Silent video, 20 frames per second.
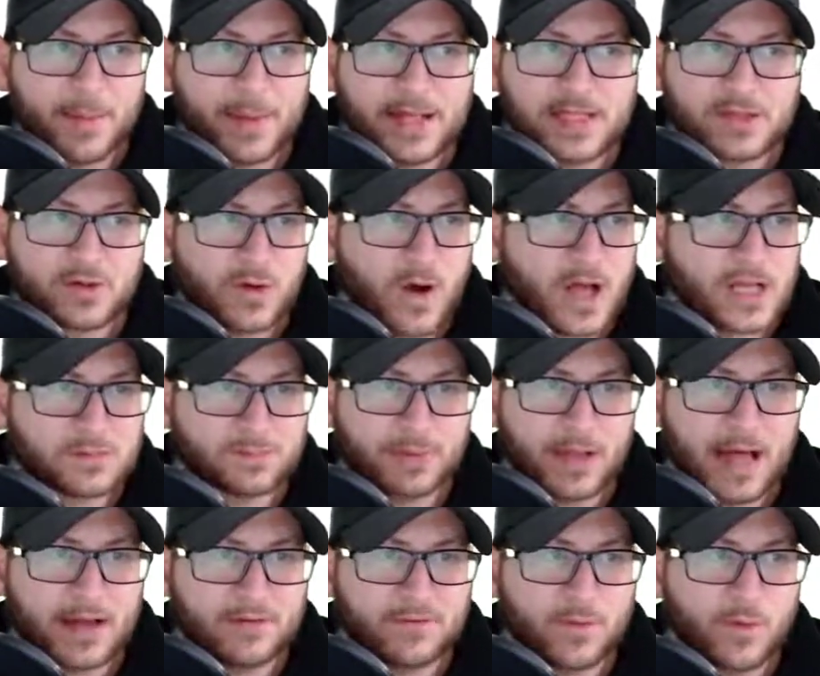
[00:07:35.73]
It's
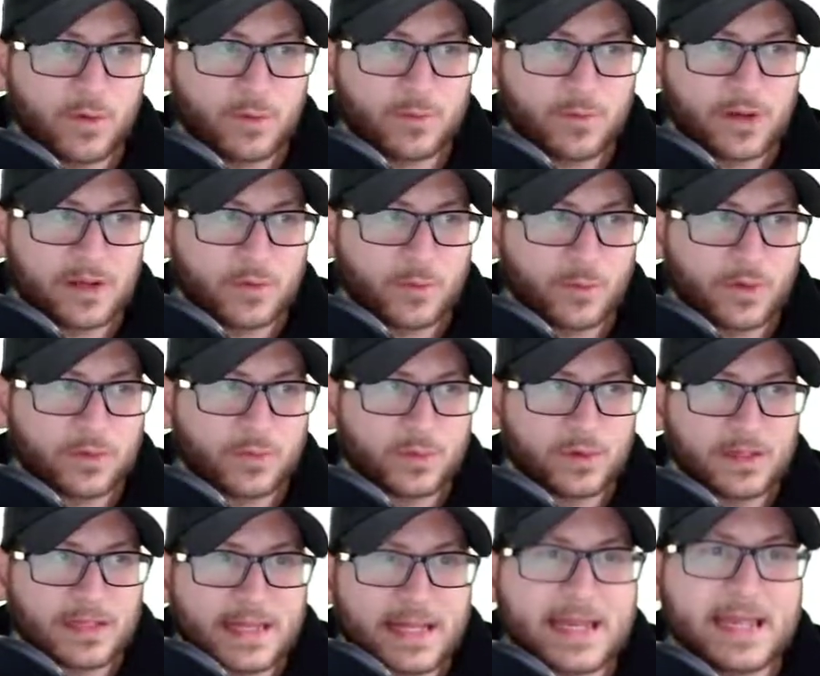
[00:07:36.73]
cross-platform
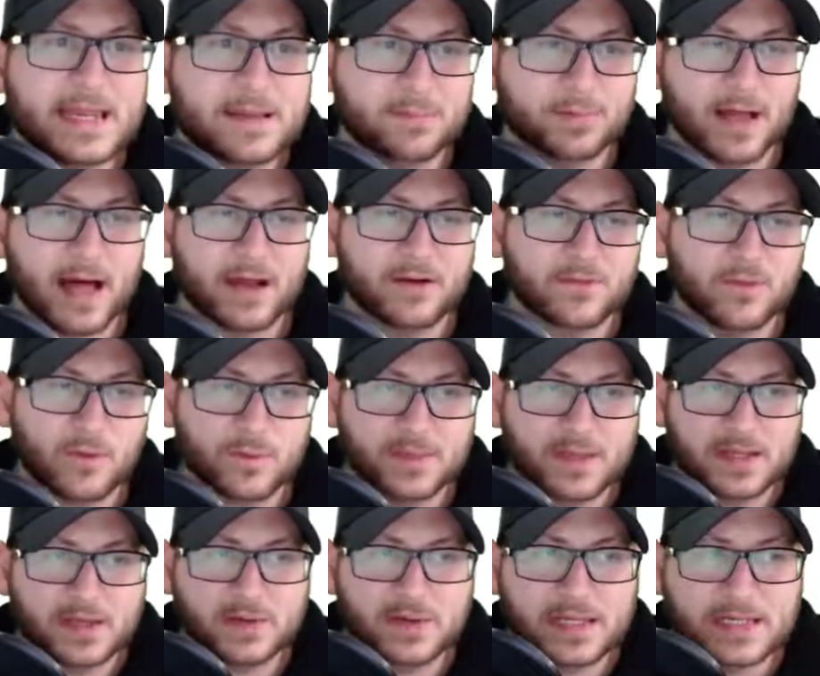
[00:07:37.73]
with really any
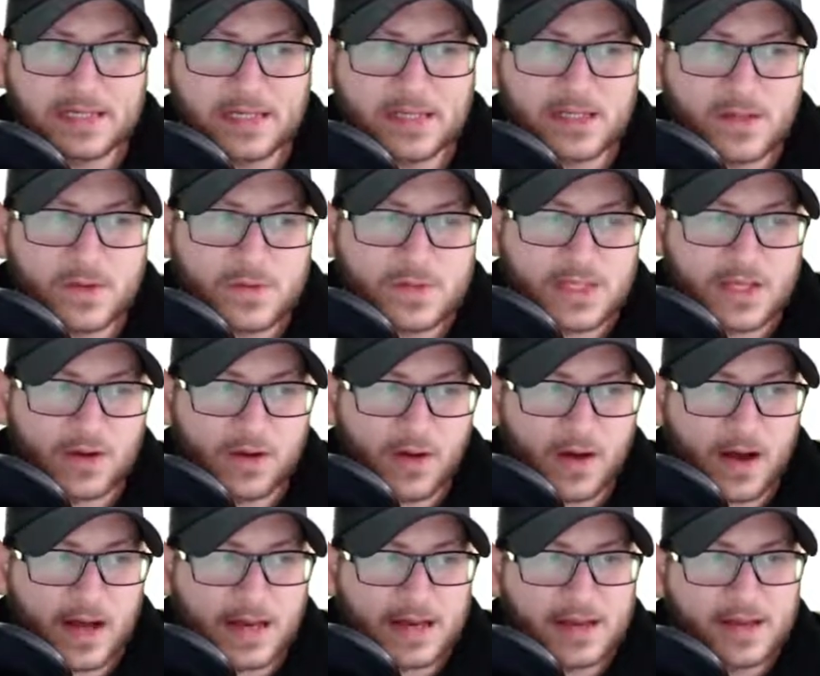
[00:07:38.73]
platform that you need to use it
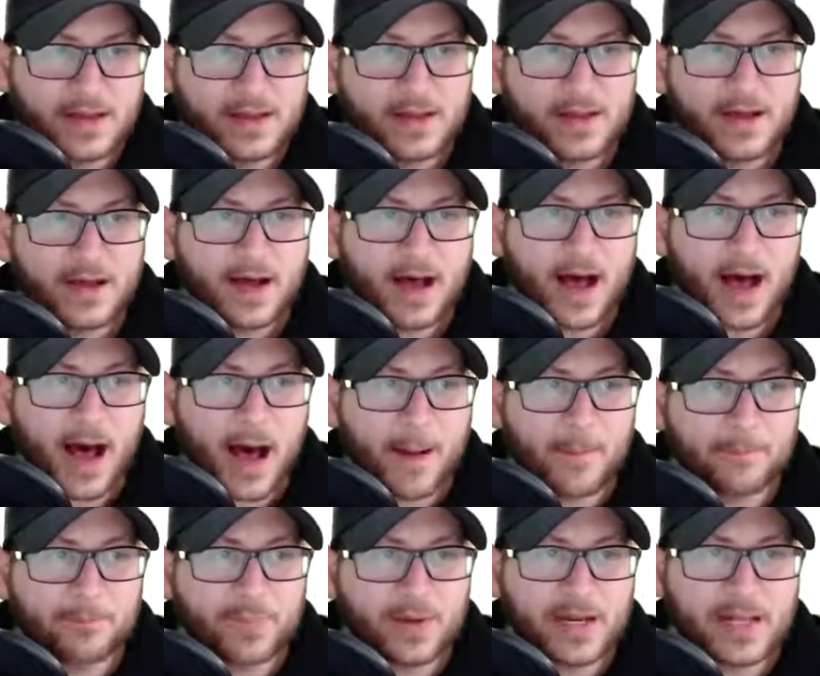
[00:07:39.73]
on.
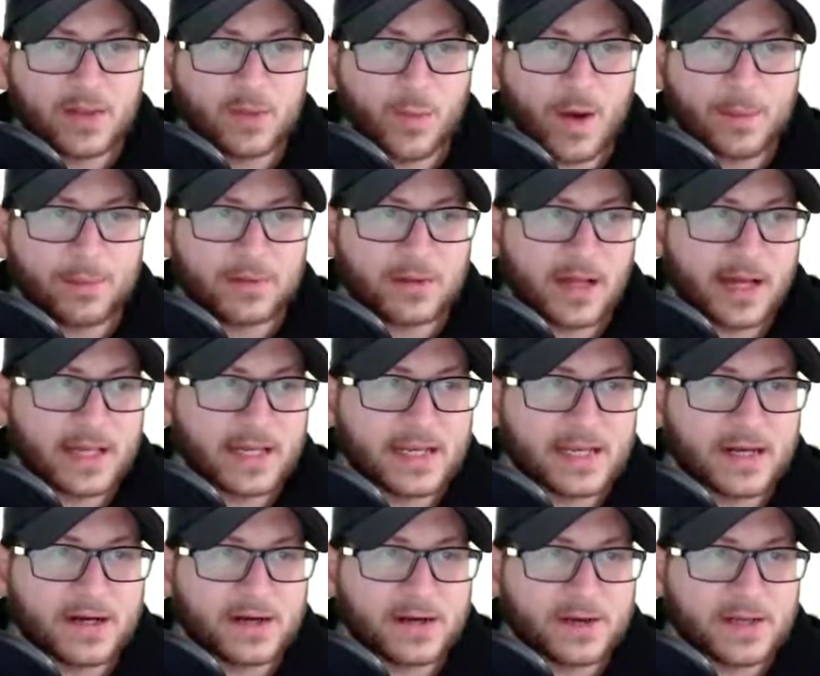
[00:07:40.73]
But in the web
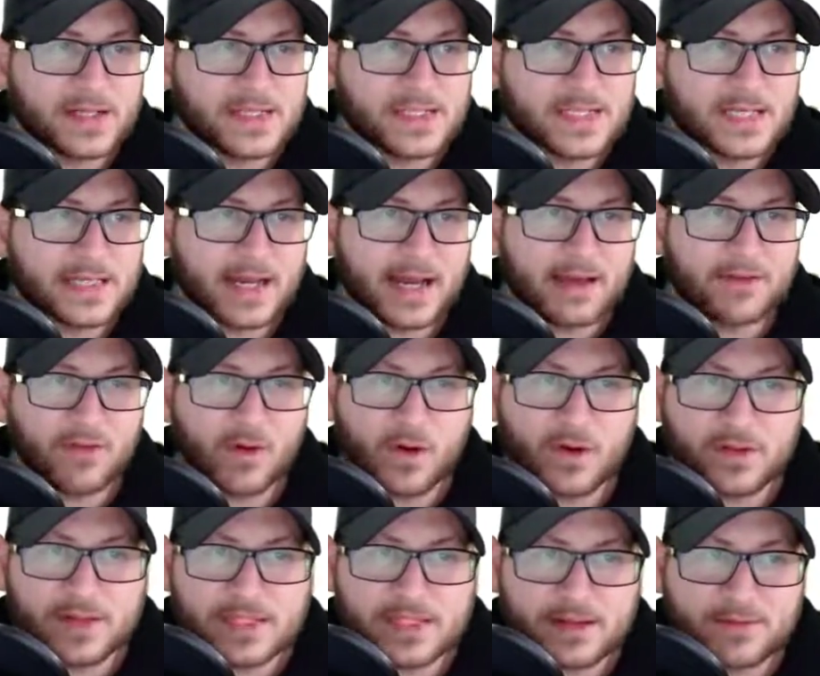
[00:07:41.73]
client here, you can see that I have
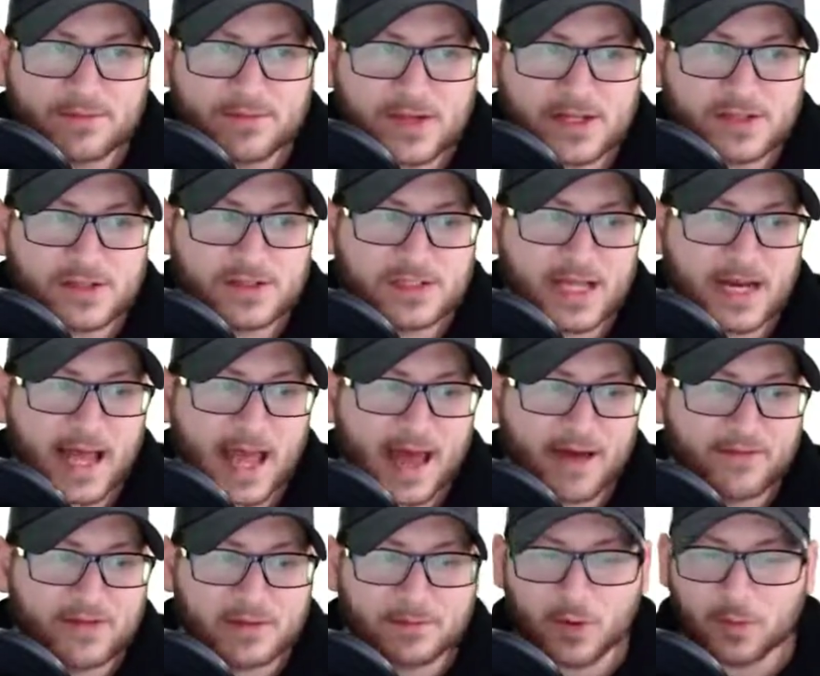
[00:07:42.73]
all the same features that I
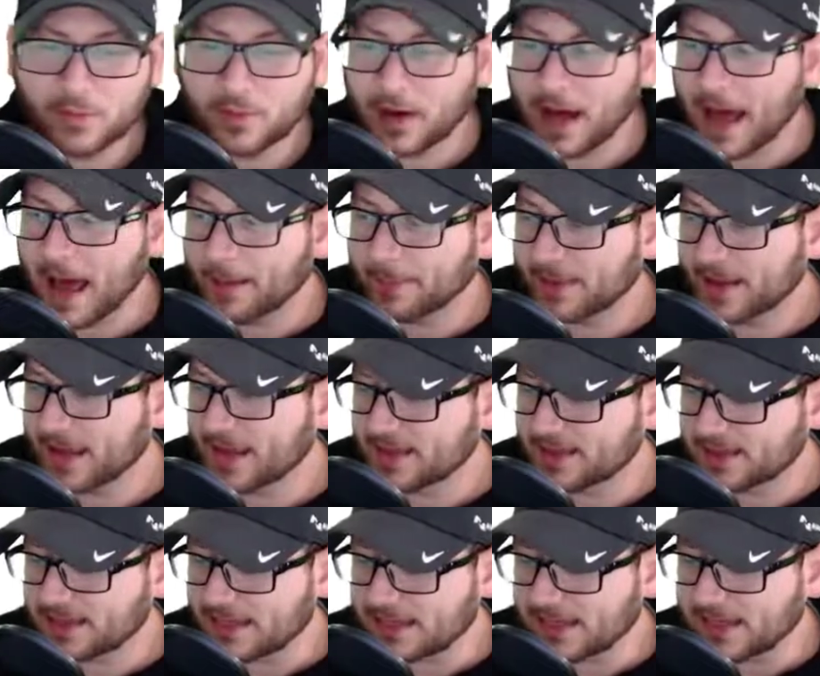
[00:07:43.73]
have in the mobile app,
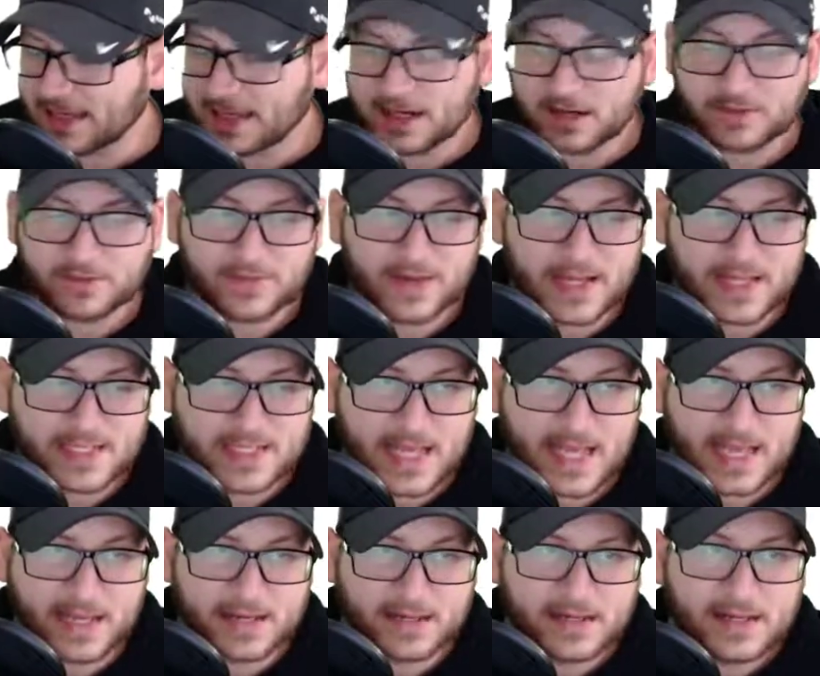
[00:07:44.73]
and the
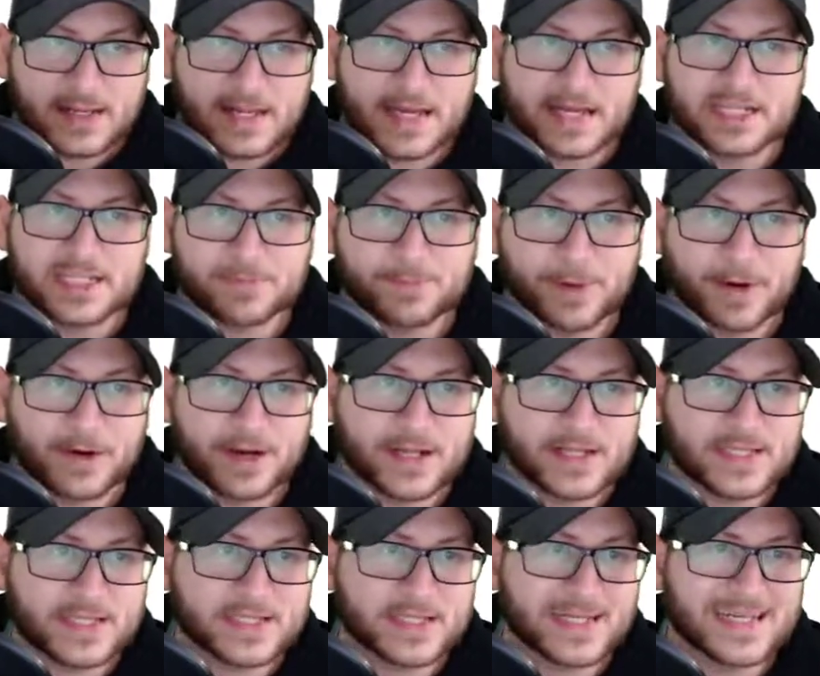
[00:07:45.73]
interface and
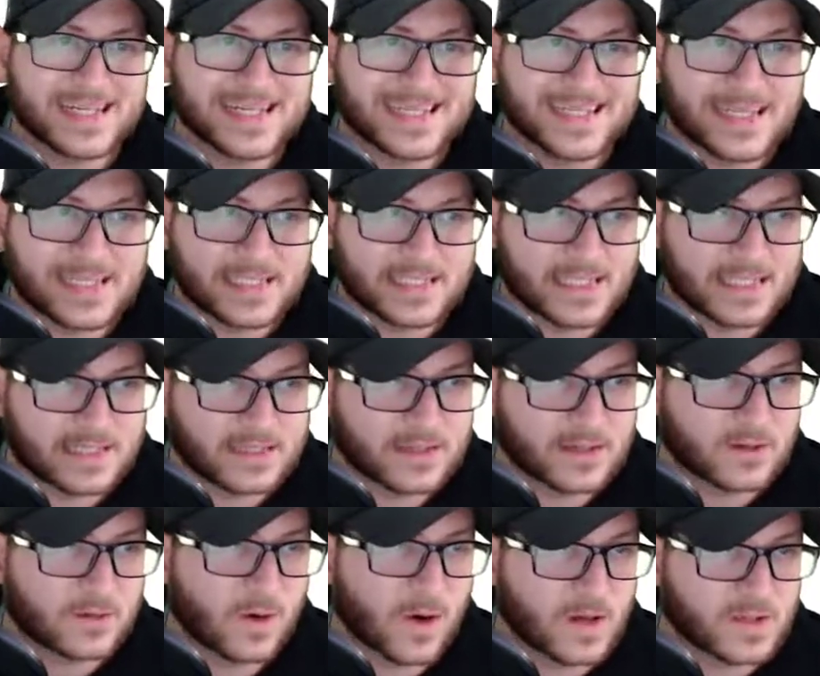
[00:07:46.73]
experience is
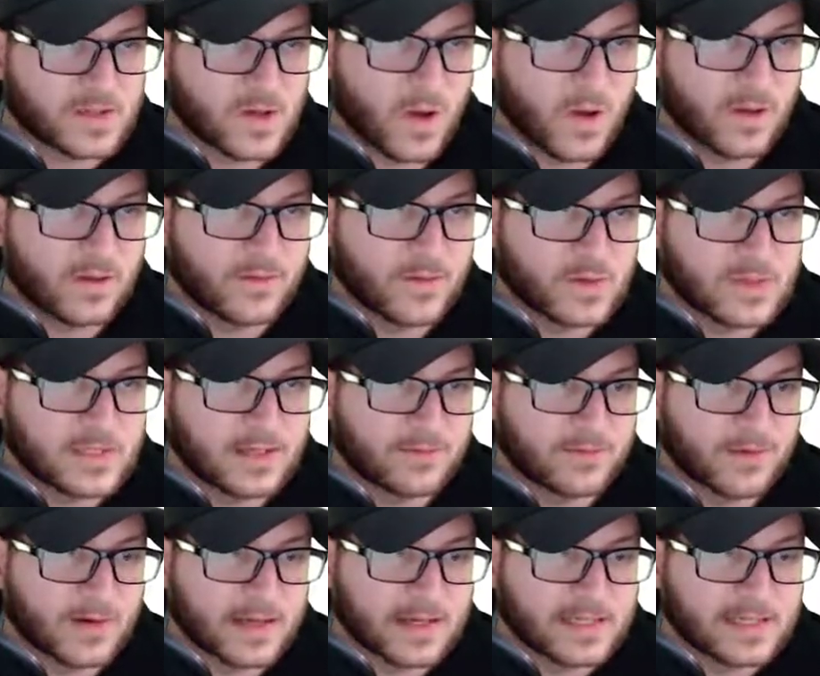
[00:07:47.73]
consistent across all of those
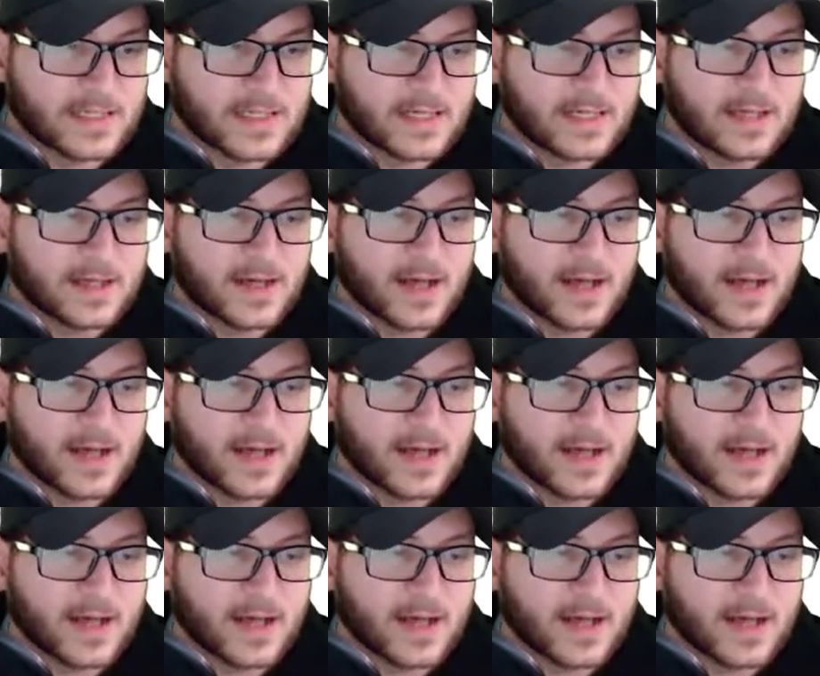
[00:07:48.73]
different